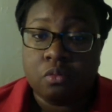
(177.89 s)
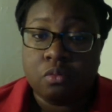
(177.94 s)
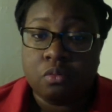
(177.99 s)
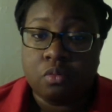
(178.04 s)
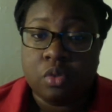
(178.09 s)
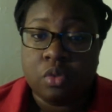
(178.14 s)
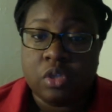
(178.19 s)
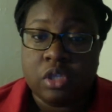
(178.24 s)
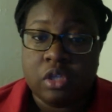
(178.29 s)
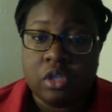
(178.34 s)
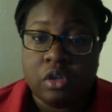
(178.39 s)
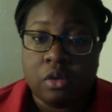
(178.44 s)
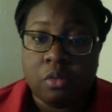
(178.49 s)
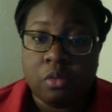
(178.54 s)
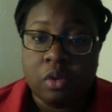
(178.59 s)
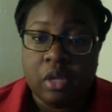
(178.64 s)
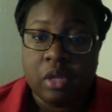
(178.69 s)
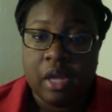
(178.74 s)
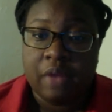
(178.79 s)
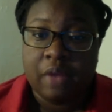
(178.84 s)
was the
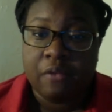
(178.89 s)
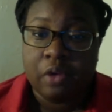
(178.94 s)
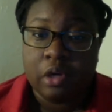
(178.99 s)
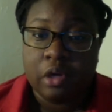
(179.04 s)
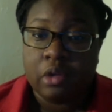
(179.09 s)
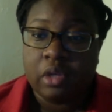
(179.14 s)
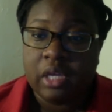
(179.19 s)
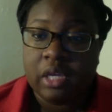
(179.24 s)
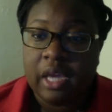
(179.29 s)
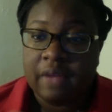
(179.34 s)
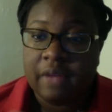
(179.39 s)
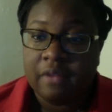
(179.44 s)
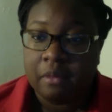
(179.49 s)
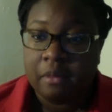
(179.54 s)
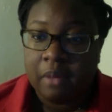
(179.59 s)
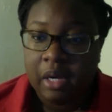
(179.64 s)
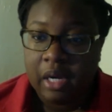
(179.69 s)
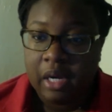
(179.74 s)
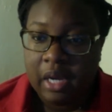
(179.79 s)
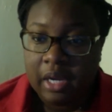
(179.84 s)
one that frequently gave the
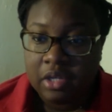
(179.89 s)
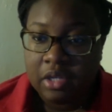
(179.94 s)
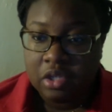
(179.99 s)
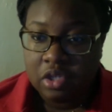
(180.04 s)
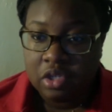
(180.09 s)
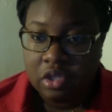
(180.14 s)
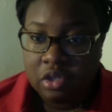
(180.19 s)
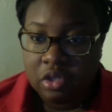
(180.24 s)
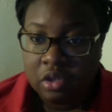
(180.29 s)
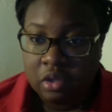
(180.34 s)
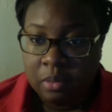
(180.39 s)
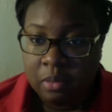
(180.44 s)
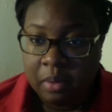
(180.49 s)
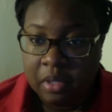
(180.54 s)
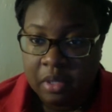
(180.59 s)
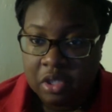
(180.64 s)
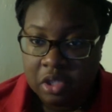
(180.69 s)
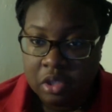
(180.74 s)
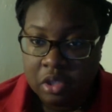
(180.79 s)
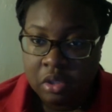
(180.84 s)
medications to the
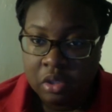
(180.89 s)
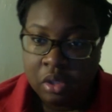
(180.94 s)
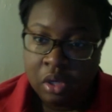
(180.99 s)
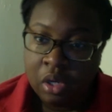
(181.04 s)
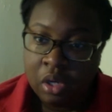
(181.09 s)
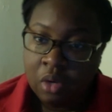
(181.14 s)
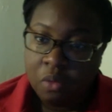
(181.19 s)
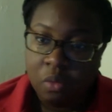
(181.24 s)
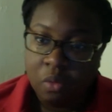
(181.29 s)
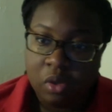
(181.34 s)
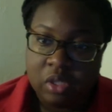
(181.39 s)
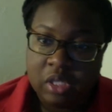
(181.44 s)
patient was